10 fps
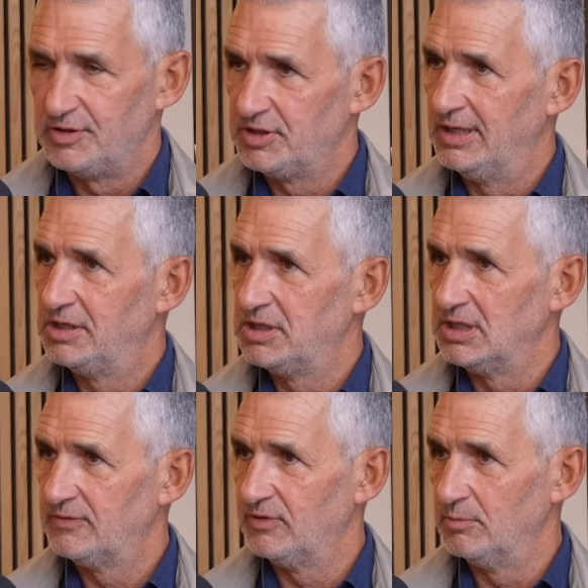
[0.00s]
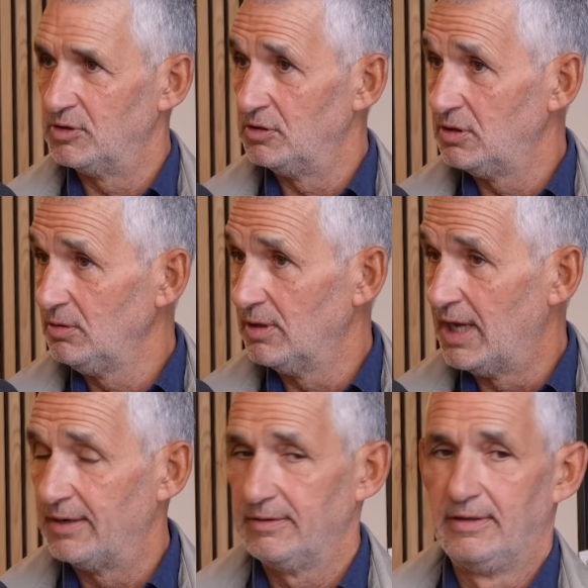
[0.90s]
facilities yeah. for them to do
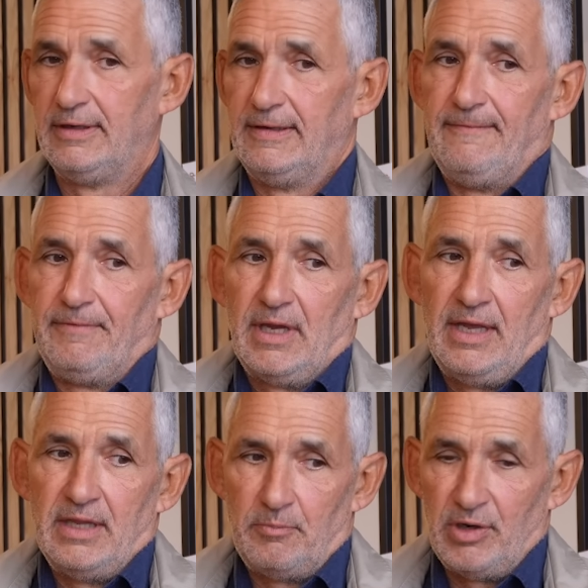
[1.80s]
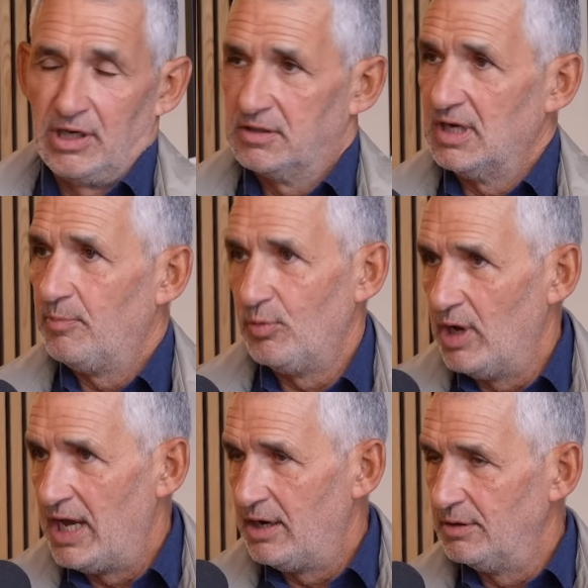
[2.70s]
that and they'd bring a
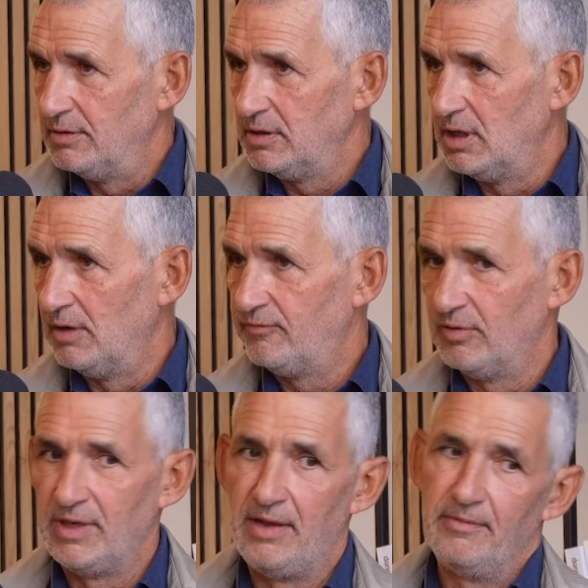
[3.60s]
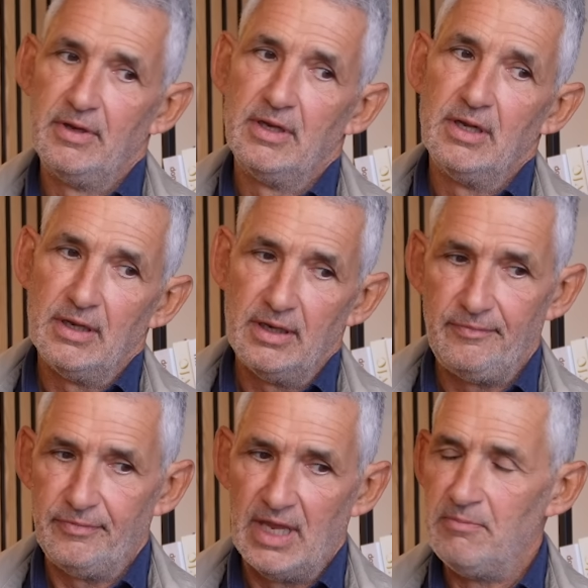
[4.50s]
Tupperware, you know, from their
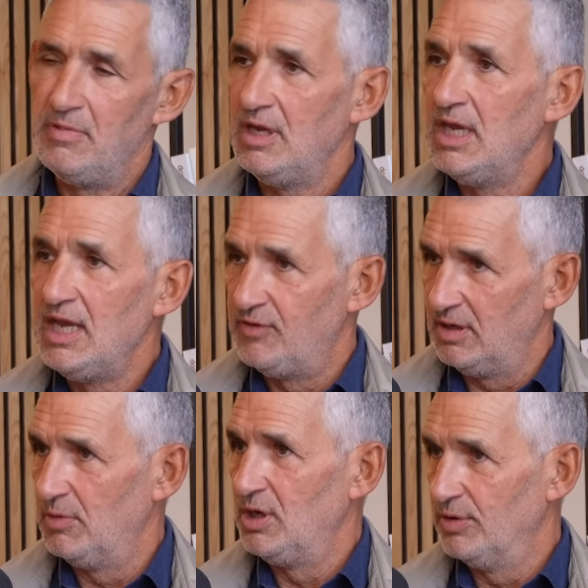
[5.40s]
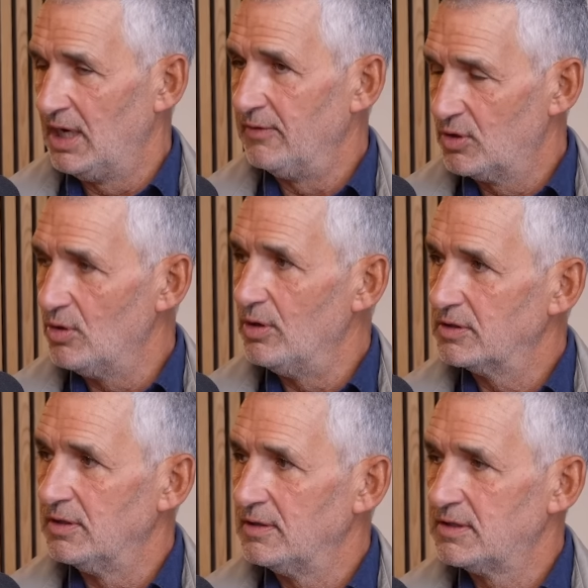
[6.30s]
their evening meal they'd have
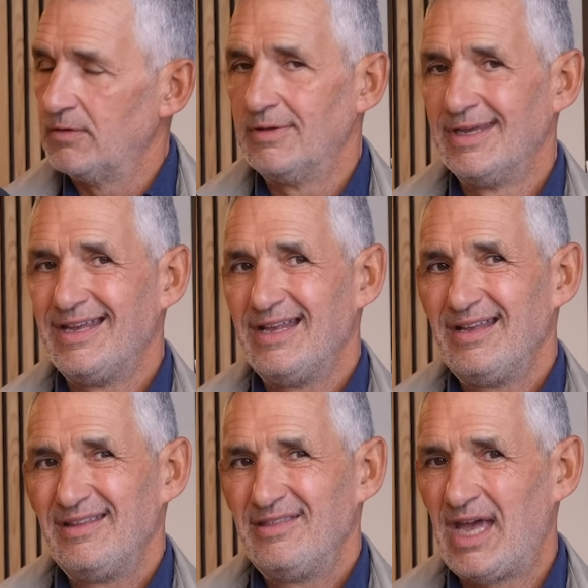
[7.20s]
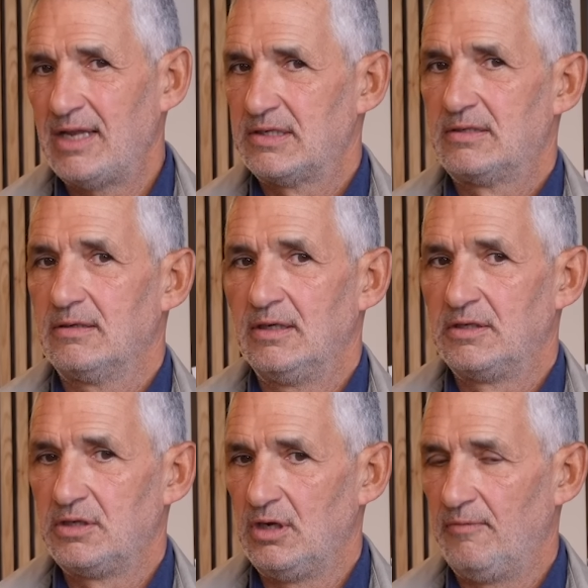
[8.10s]
cooked. And so that's
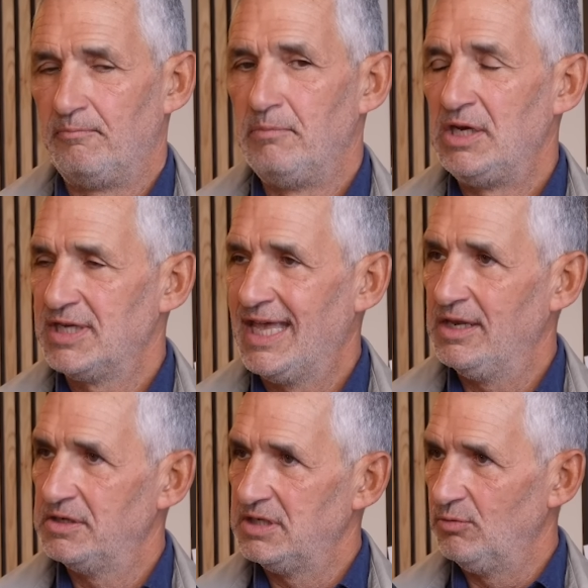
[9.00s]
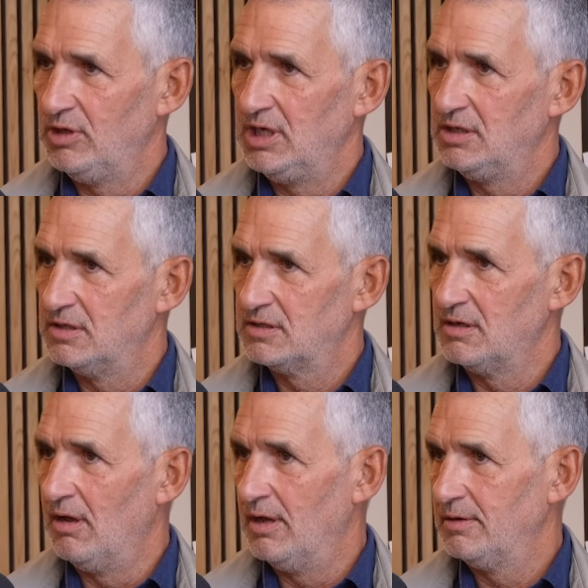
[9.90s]
a sort of mentality we need to
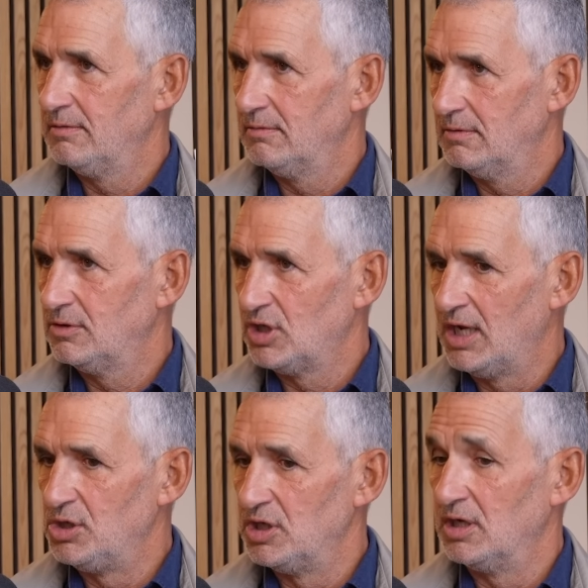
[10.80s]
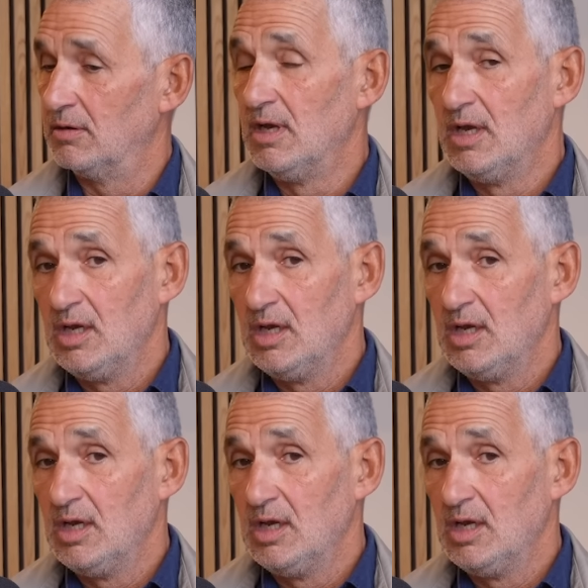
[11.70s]
start changing